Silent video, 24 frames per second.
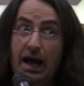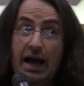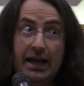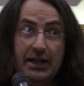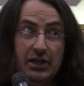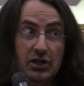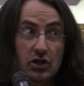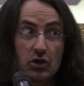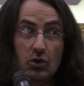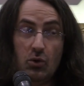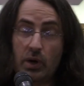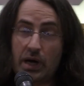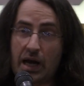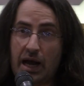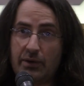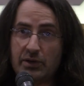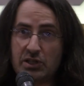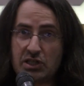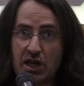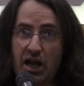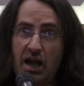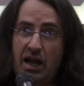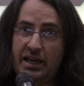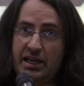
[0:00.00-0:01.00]
I knew what I
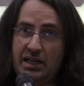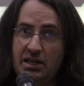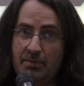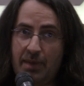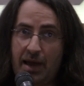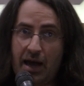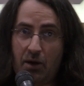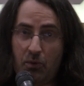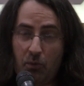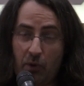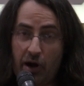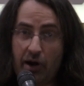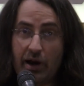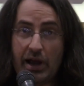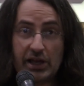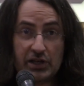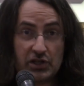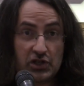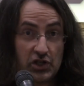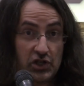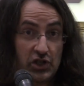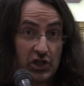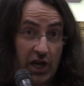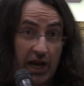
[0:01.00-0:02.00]
was talking about,
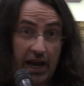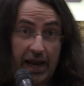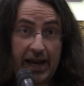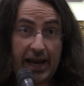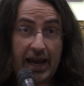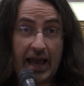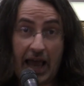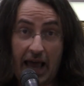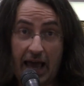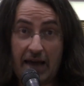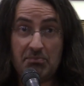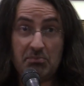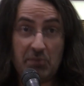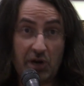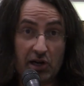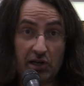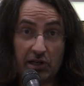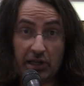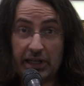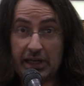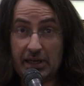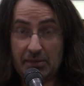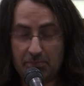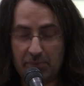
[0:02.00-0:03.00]
whereas she had
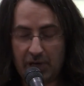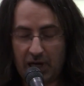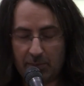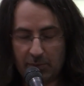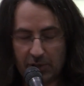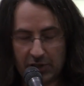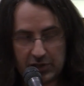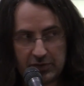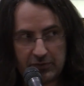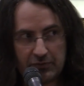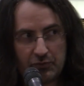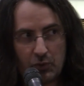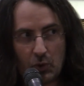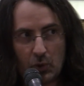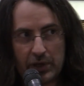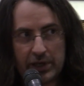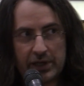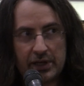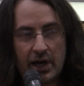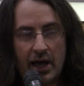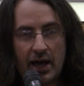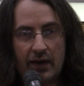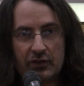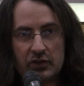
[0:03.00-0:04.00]
merely published
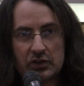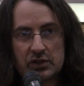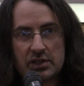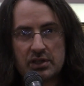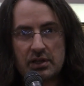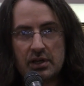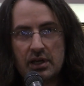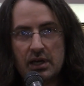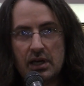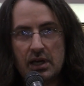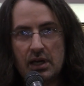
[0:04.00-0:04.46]
40 novels.